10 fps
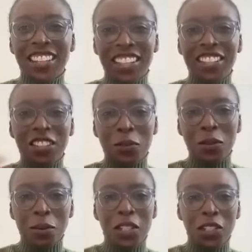Yeah. This is
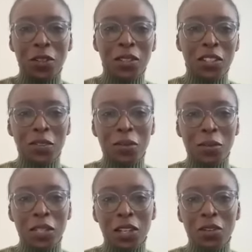what we do. This is what
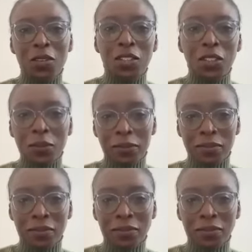we don't do.